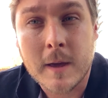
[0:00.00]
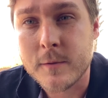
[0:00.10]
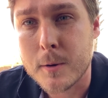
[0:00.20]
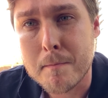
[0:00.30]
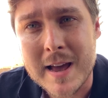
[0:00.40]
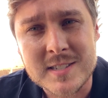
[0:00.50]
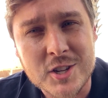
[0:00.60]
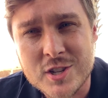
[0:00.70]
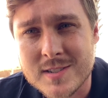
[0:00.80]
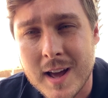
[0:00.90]
if your
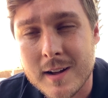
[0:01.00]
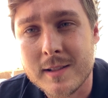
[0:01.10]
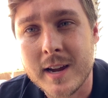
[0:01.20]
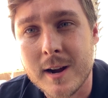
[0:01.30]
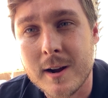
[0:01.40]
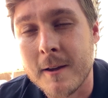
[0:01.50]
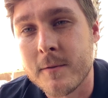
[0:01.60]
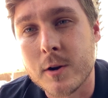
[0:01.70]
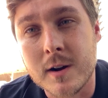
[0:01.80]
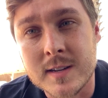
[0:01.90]
message is not clear,
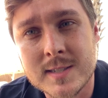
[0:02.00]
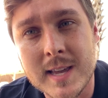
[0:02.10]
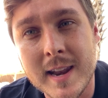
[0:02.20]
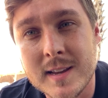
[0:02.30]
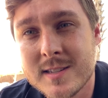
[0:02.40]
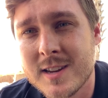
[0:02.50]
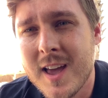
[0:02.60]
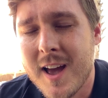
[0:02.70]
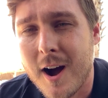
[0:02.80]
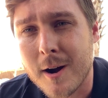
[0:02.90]
if your aesthetics
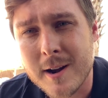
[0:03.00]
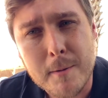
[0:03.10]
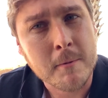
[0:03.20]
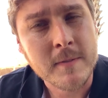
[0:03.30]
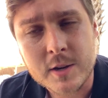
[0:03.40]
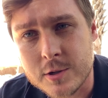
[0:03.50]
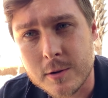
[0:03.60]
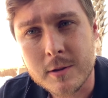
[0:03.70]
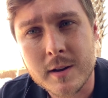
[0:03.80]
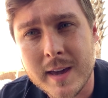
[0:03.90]
are not
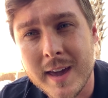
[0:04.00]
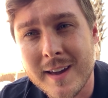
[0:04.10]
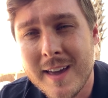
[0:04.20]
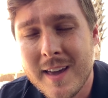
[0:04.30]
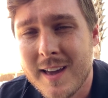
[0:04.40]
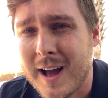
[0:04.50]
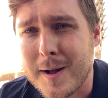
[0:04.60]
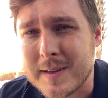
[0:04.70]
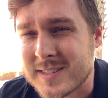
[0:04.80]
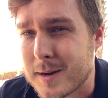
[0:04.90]
professional looking,
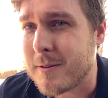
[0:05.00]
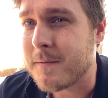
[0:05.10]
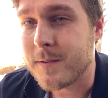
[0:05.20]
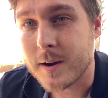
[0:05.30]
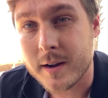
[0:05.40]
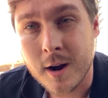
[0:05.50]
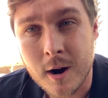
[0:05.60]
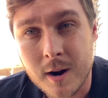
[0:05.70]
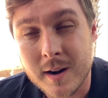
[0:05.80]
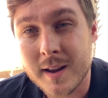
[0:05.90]
it's going to be very
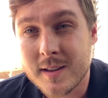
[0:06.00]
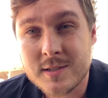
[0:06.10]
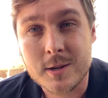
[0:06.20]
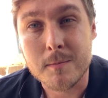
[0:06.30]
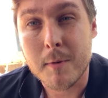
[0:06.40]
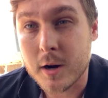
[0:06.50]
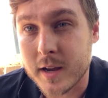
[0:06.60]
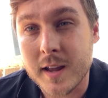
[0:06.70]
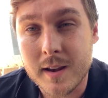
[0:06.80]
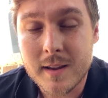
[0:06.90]
hard to
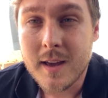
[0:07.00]
market,